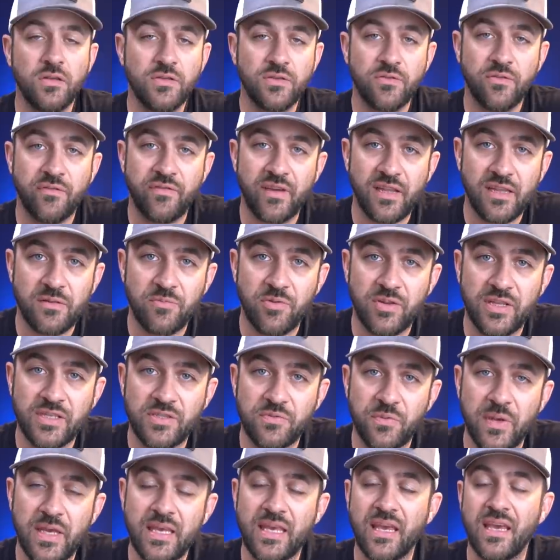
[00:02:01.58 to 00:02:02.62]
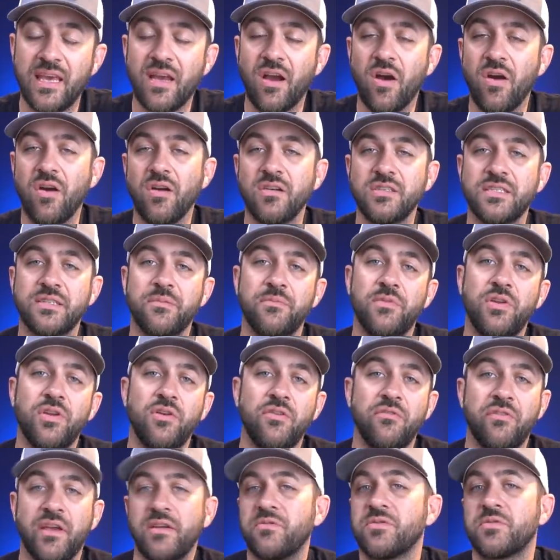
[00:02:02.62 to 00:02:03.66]
Also available this week are some
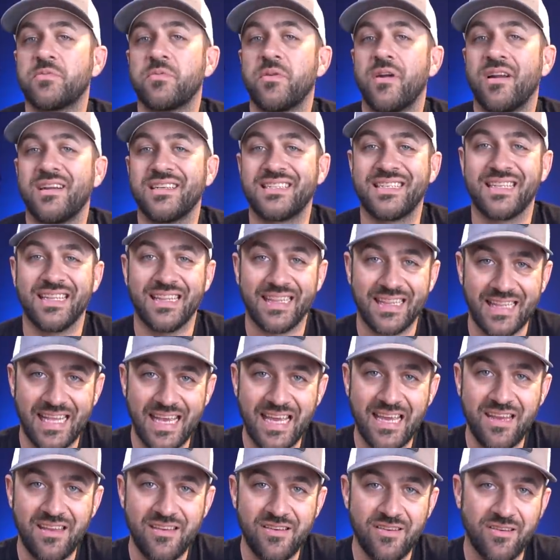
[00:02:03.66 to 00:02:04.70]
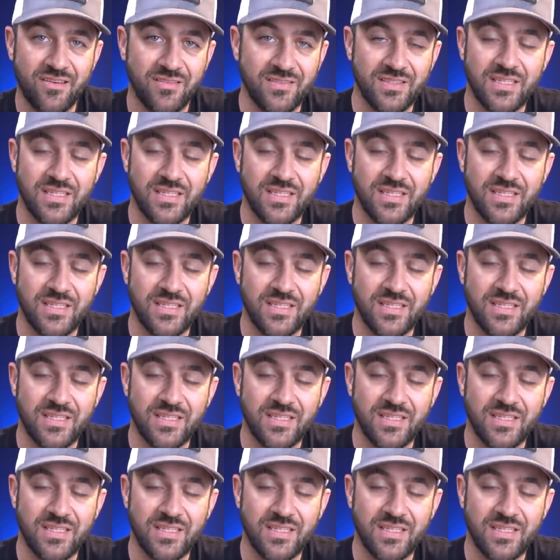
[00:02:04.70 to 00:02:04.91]
new Vanquish Products lanyards.